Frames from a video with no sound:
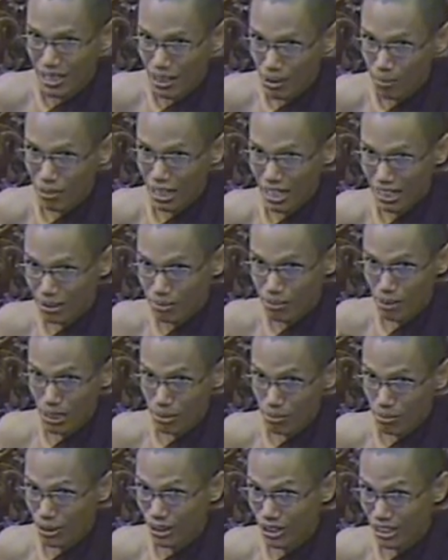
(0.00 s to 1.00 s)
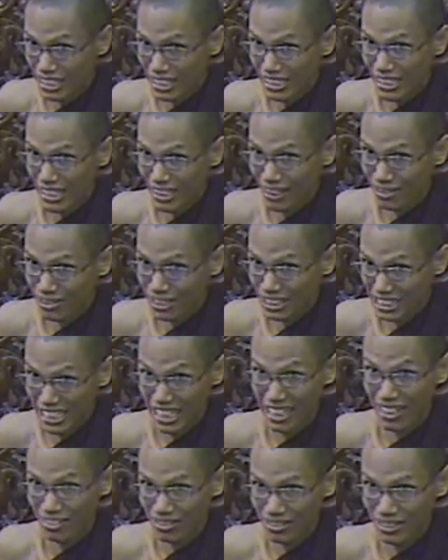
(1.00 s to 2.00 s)
Among my body have a
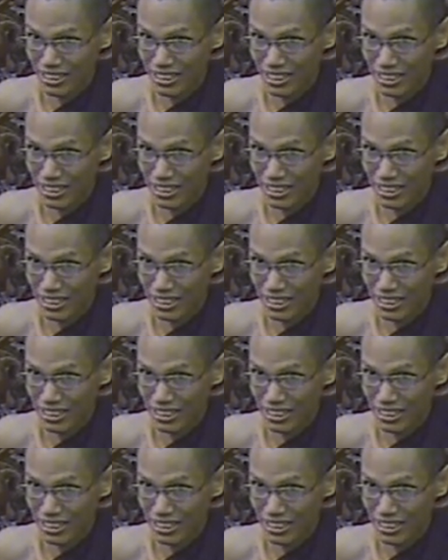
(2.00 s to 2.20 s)
self.